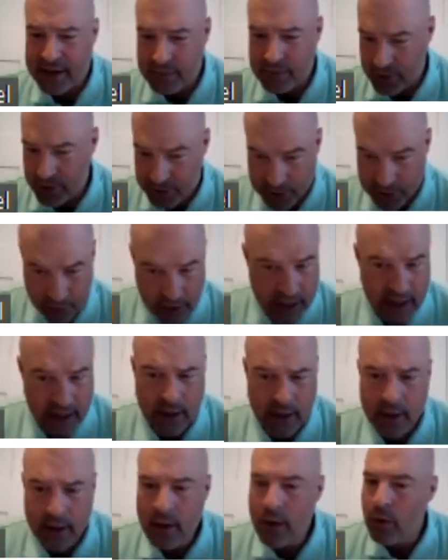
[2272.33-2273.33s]
3.
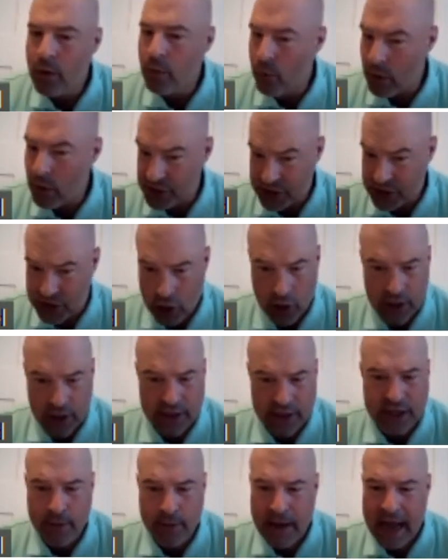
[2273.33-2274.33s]
We're just curling to the
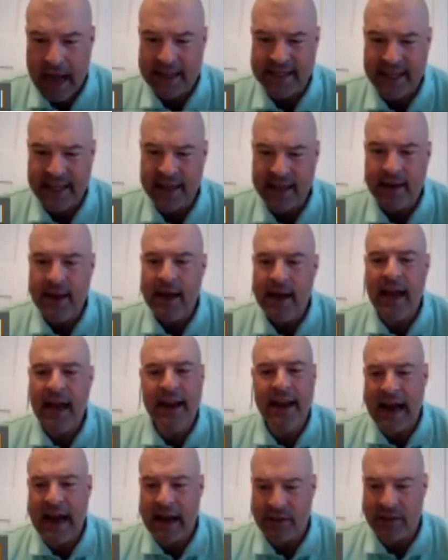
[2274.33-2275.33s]
basket, and
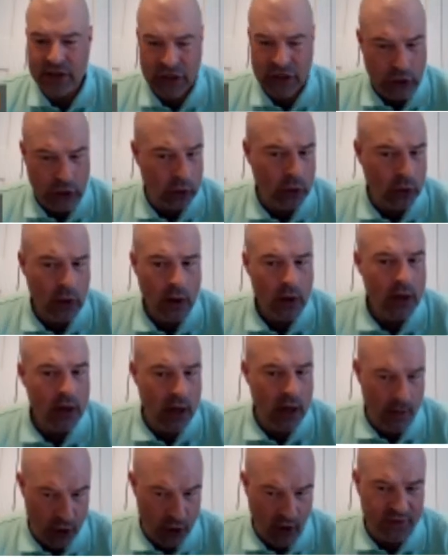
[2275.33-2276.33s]
now 2 coming
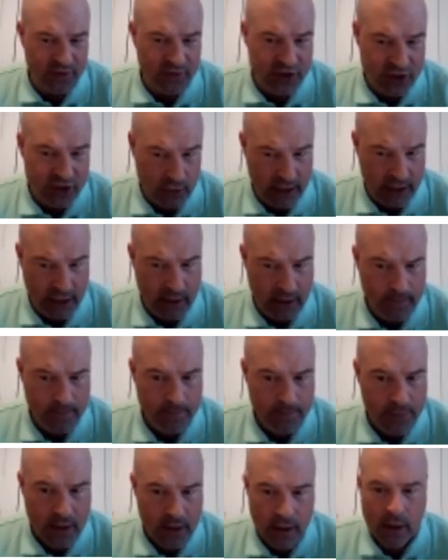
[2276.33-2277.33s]
off the screen.
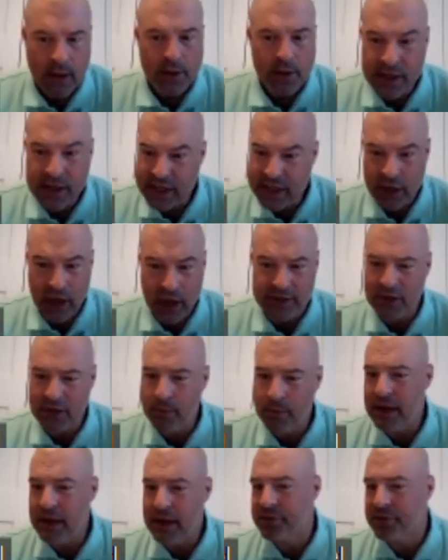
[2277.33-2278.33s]
This can also be
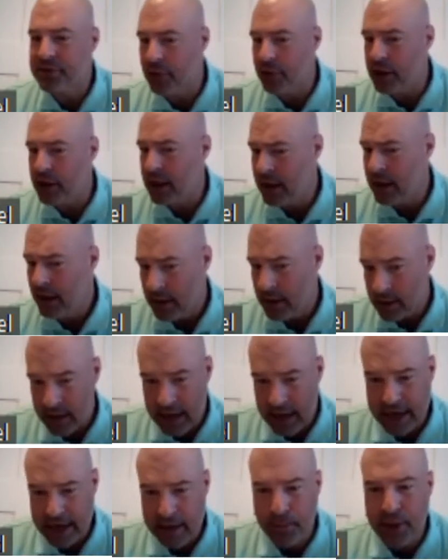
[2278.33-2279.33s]
3 kind
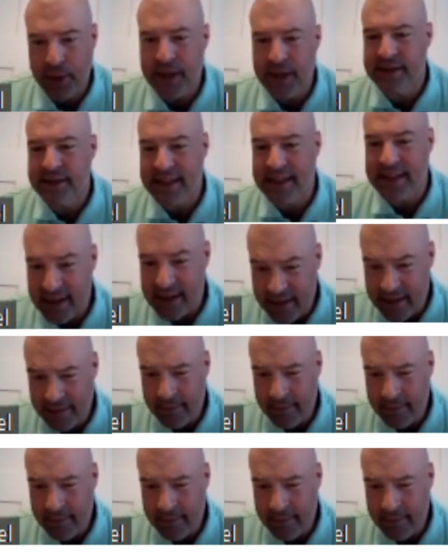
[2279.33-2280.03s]
of pins in